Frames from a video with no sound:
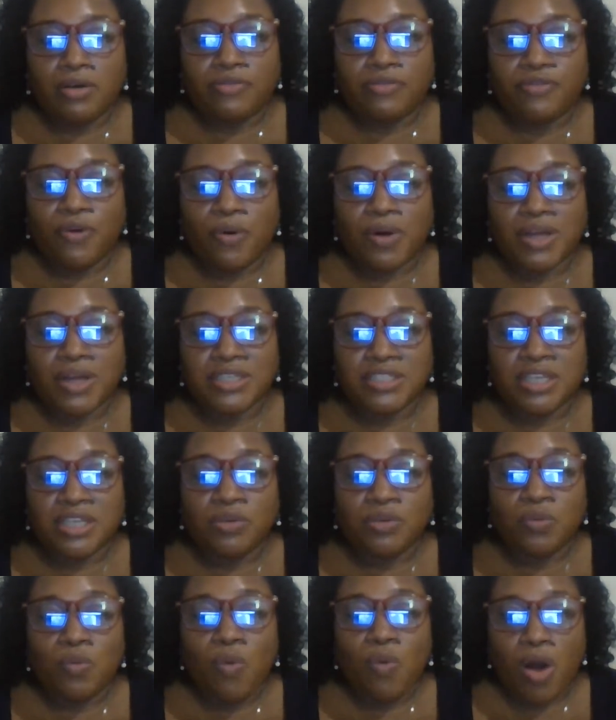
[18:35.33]
focus
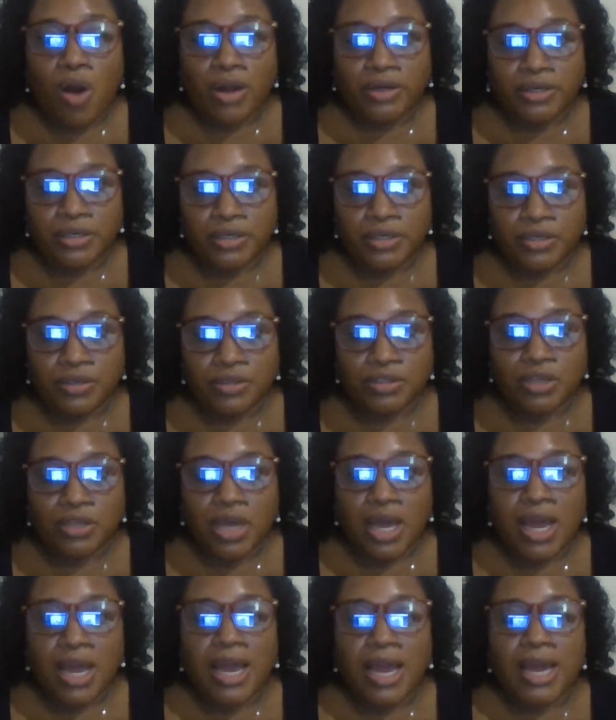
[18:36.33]
on one,
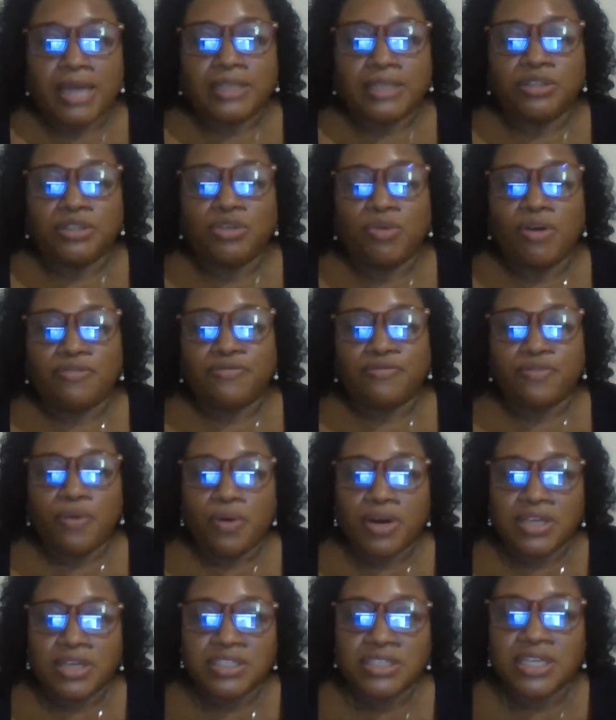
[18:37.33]
and you are
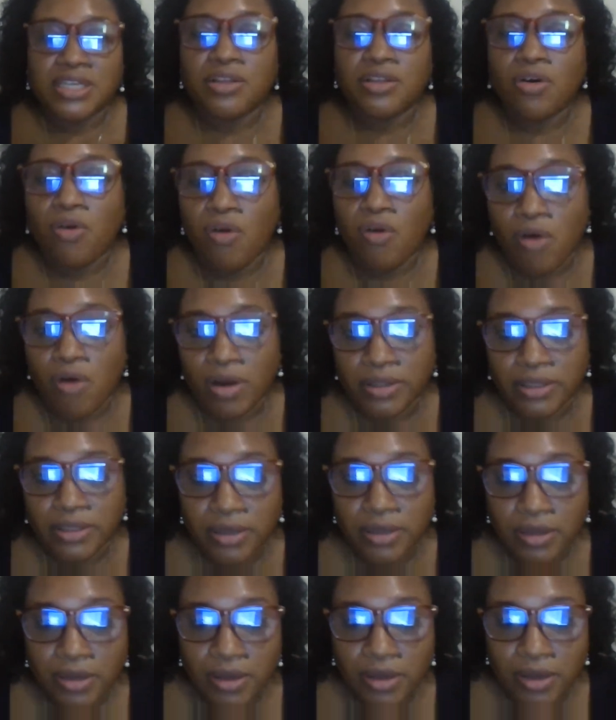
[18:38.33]
focusing on,
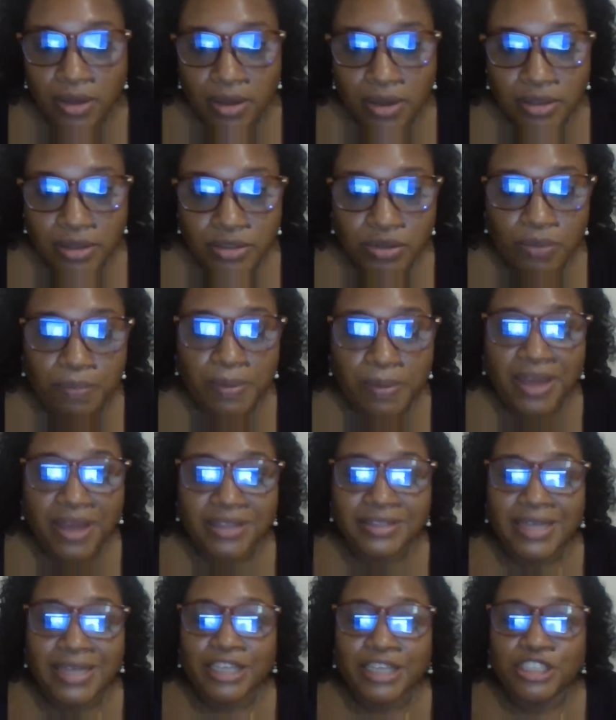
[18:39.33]
so pay
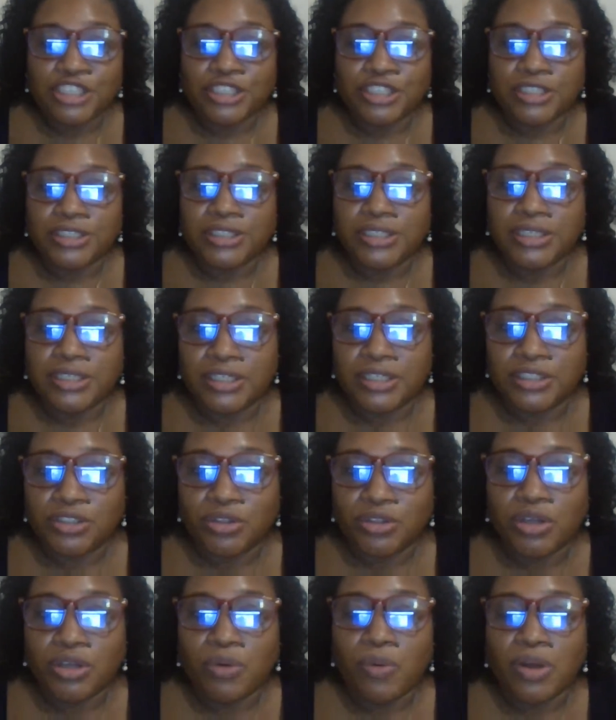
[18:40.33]
attention to this. So
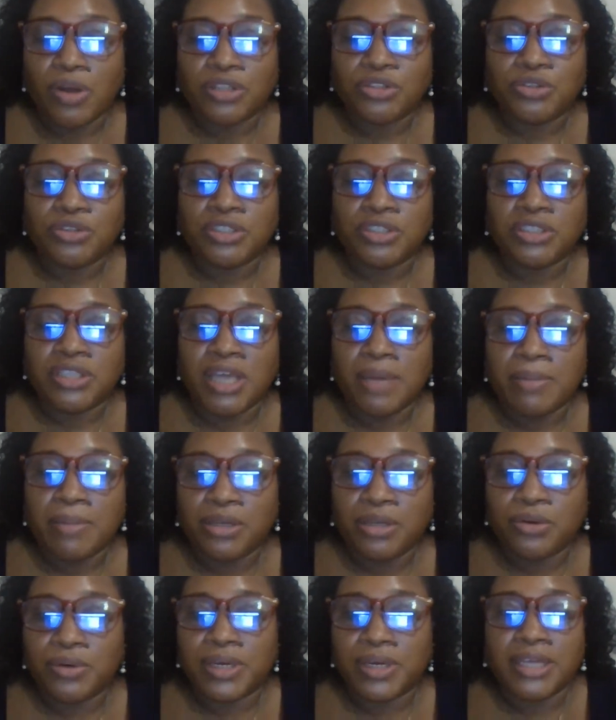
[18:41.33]
they want you to name
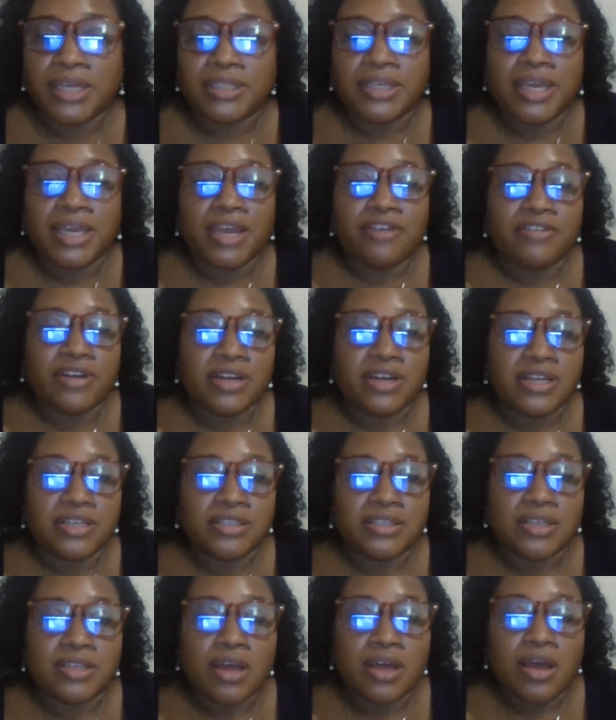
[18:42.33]
and locate
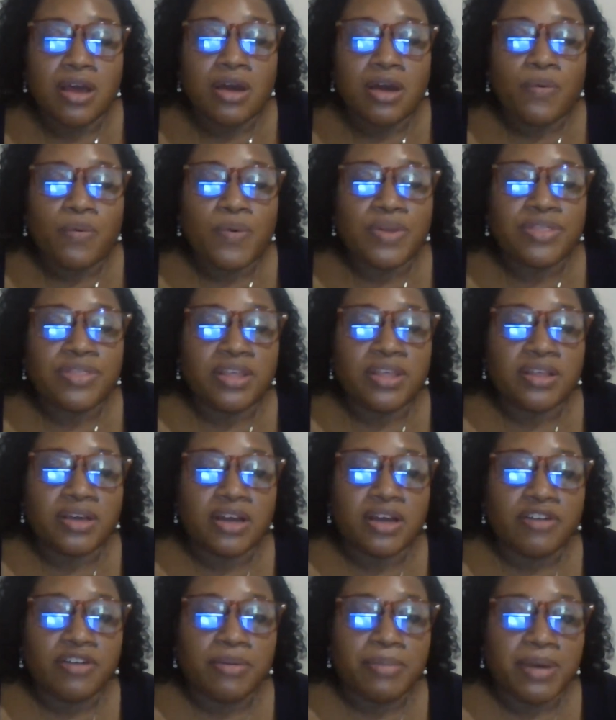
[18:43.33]
areas within
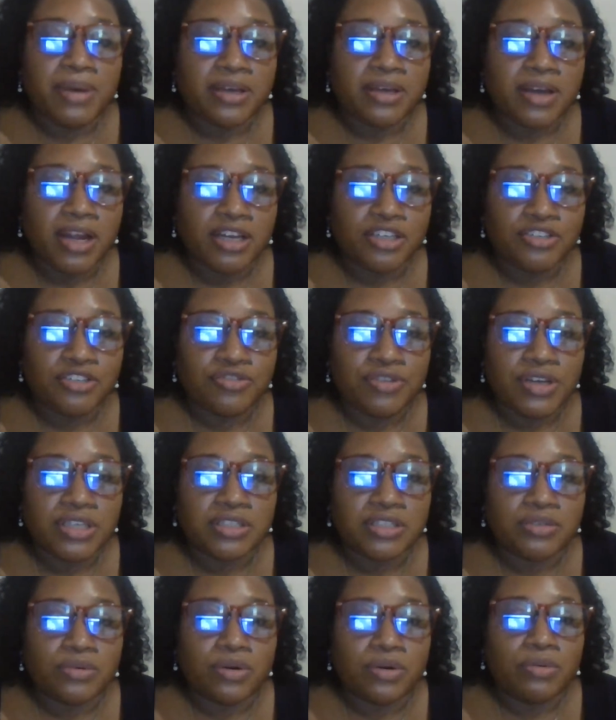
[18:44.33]
Caribbean
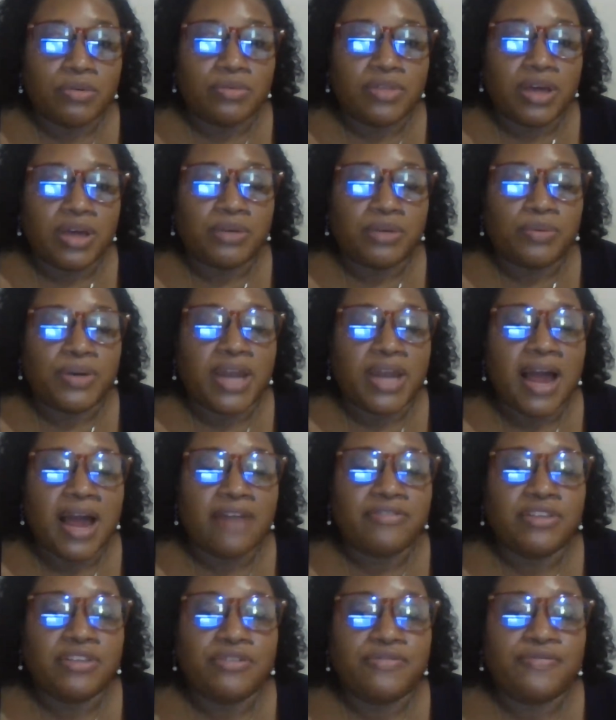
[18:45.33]
countries that would
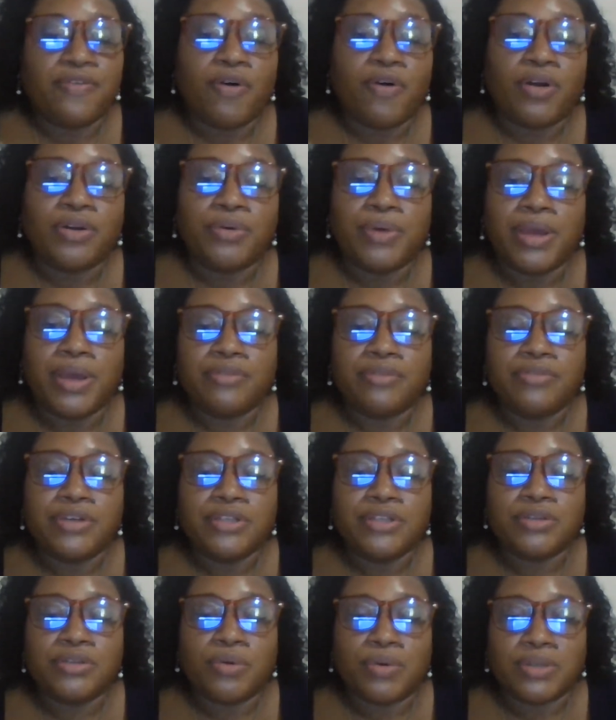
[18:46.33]
have the following
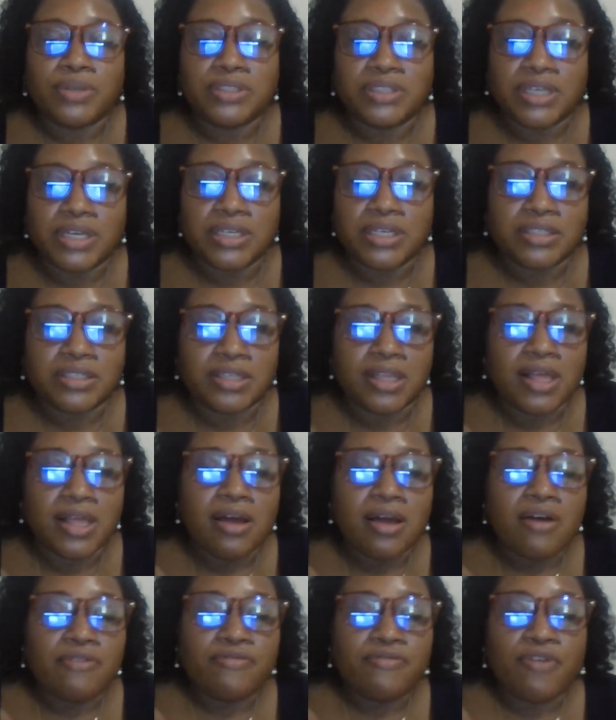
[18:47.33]
resources:
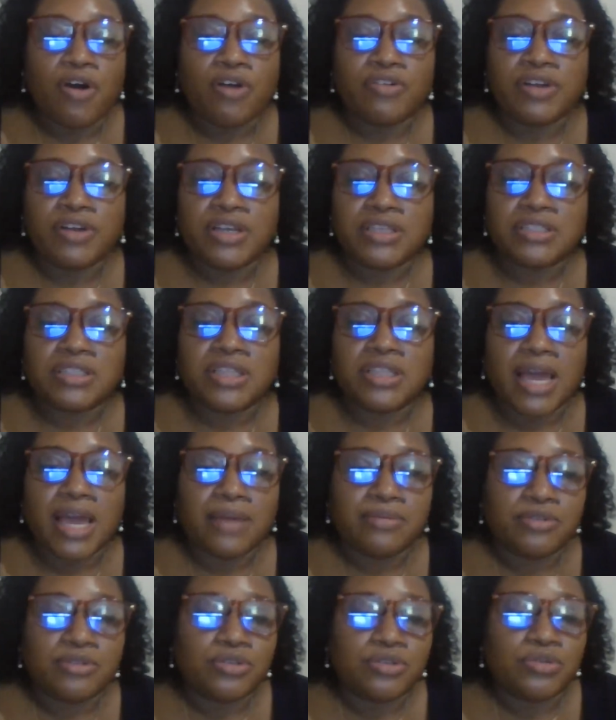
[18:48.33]
forest,
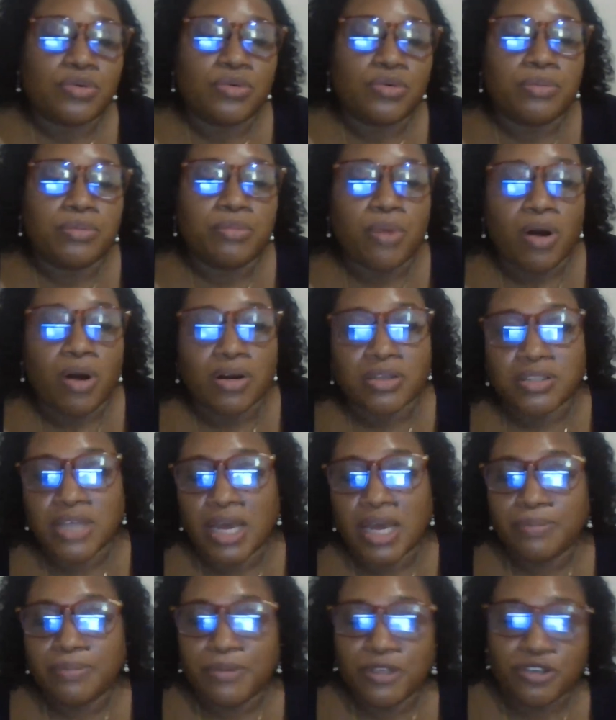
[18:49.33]
limestone,
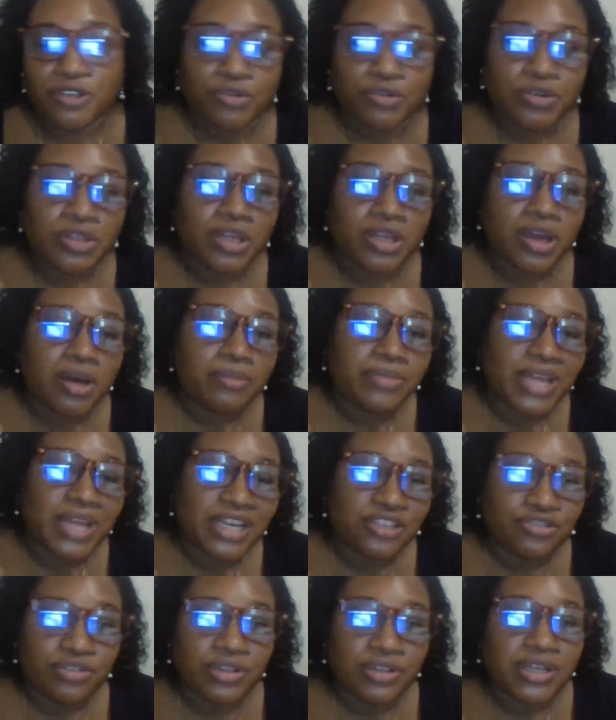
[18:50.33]
bauxite, petroleum,
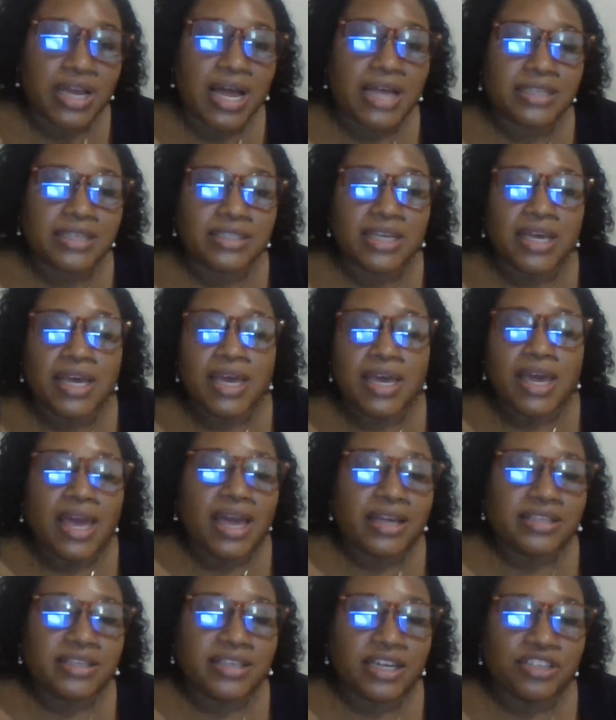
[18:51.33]
natural gas,
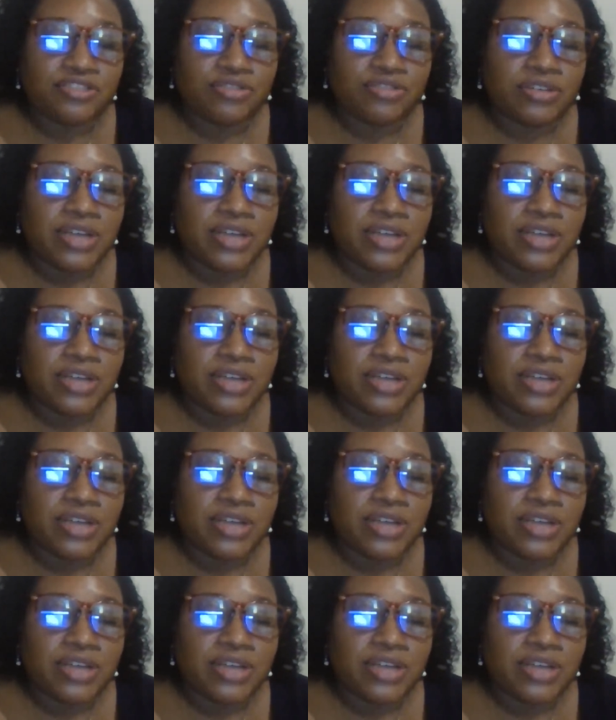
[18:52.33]
etc.